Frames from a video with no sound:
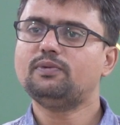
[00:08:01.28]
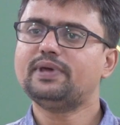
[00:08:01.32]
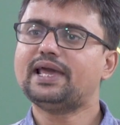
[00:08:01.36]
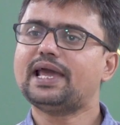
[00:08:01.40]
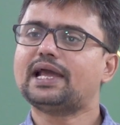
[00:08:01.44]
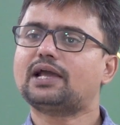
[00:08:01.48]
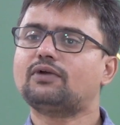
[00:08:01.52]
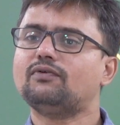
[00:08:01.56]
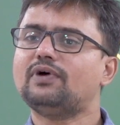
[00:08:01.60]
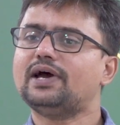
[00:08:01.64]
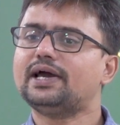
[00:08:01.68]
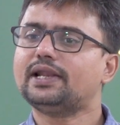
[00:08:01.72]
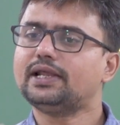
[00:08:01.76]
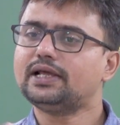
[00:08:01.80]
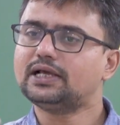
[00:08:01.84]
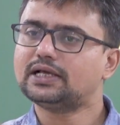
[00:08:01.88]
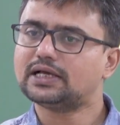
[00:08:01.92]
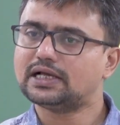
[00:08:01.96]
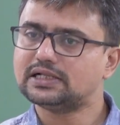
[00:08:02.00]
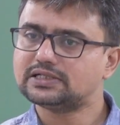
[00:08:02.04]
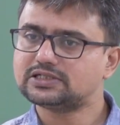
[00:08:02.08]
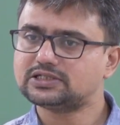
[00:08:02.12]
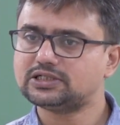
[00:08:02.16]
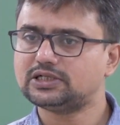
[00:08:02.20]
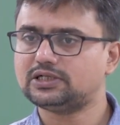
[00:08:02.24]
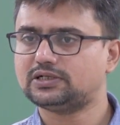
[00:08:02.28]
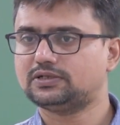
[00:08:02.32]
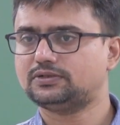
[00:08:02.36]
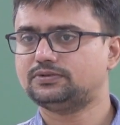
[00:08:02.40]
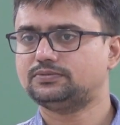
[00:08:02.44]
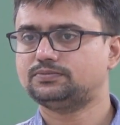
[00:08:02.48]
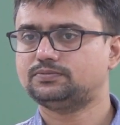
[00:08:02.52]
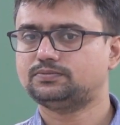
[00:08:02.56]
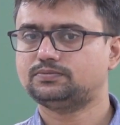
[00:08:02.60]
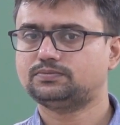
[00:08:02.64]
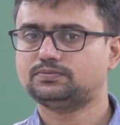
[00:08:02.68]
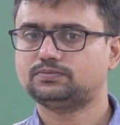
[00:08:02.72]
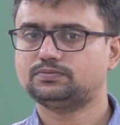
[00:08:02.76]
be acquiring culture
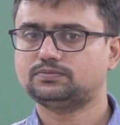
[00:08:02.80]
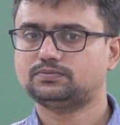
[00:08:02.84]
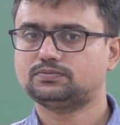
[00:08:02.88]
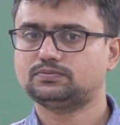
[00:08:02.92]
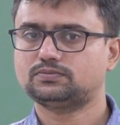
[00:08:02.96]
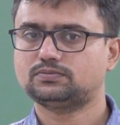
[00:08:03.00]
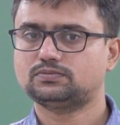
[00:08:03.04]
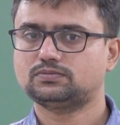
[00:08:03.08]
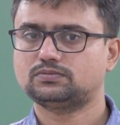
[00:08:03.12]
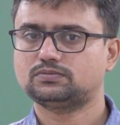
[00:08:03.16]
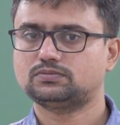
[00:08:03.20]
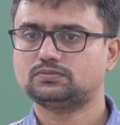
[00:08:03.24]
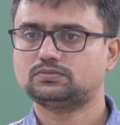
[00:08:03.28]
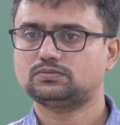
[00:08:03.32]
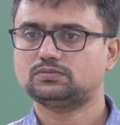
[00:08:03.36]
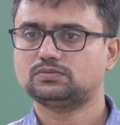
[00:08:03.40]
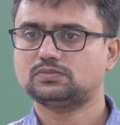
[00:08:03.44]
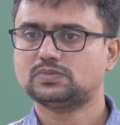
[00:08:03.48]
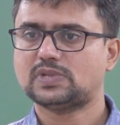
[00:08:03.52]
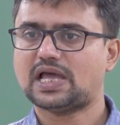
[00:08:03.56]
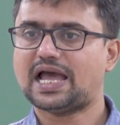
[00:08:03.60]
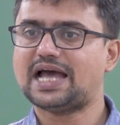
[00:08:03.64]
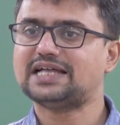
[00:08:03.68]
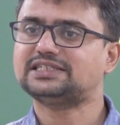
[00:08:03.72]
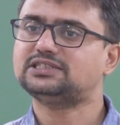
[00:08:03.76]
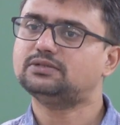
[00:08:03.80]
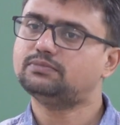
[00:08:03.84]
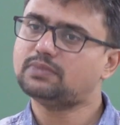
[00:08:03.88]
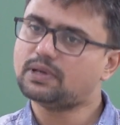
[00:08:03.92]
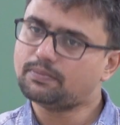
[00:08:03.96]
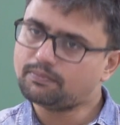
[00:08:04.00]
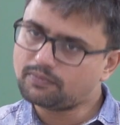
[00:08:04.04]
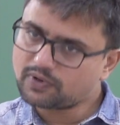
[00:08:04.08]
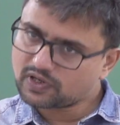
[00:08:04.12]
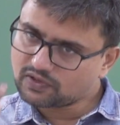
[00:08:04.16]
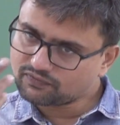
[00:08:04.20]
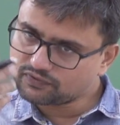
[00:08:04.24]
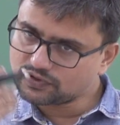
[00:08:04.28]
as a
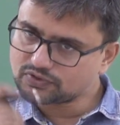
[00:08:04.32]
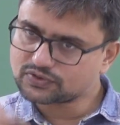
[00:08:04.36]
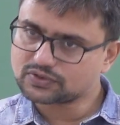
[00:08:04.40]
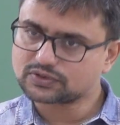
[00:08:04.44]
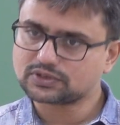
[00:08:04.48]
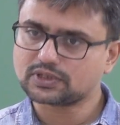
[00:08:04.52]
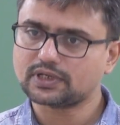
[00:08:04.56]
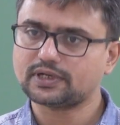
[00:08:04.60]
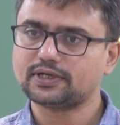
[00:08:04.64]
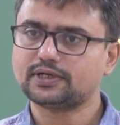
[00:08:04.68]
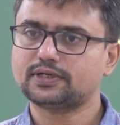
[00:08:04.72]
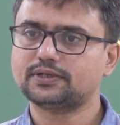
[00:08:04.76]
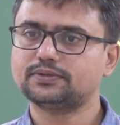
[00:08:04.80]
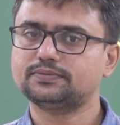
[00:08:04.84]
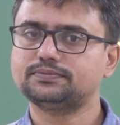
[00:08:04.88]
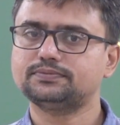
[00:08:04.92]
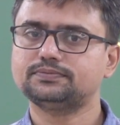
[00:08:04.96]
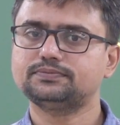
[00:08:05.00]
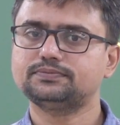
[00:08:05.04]
member of the society.